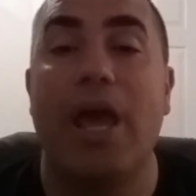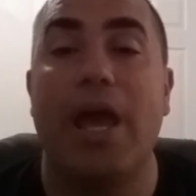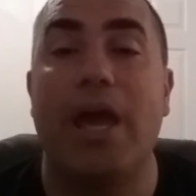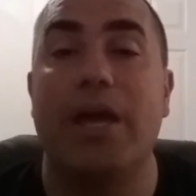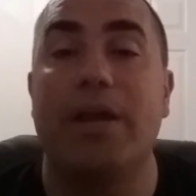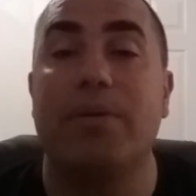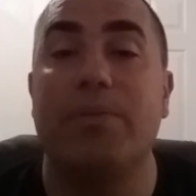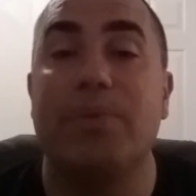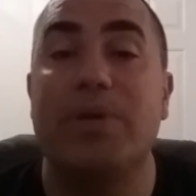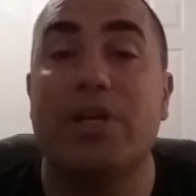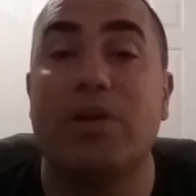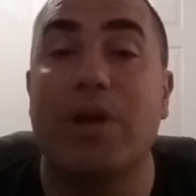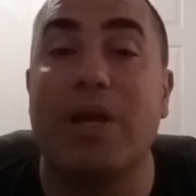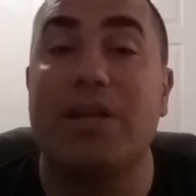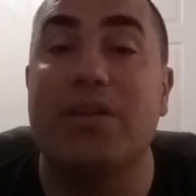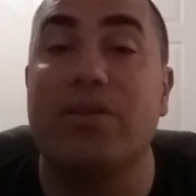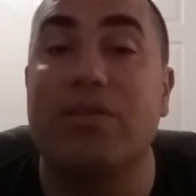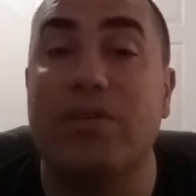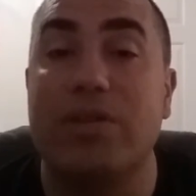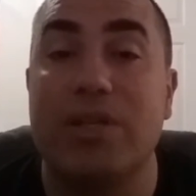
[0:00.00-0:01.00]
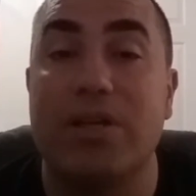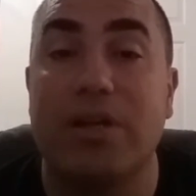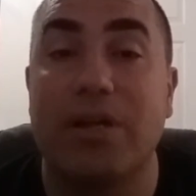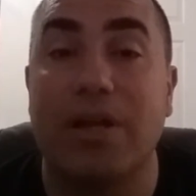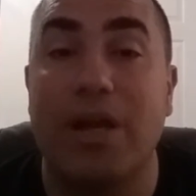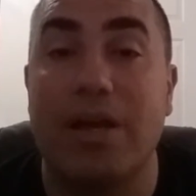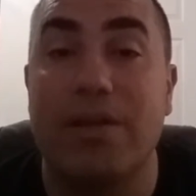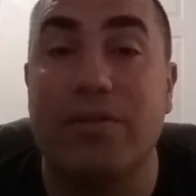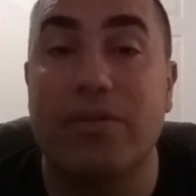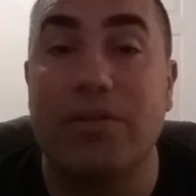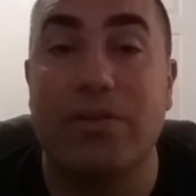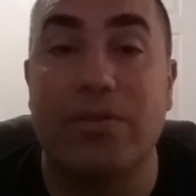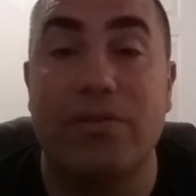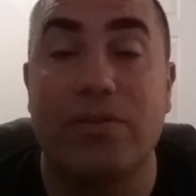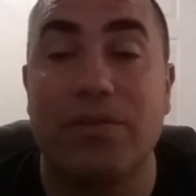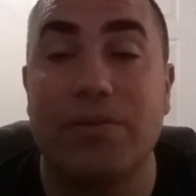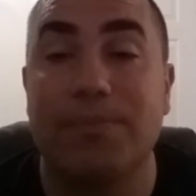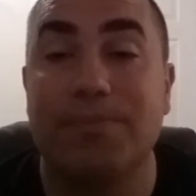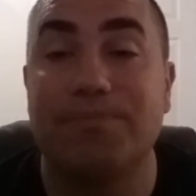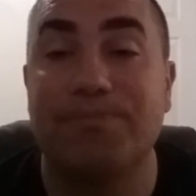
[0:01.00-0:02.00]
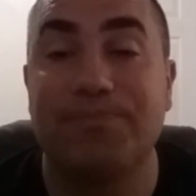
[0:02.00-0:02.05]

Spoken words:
And it'd be great to see your guys'.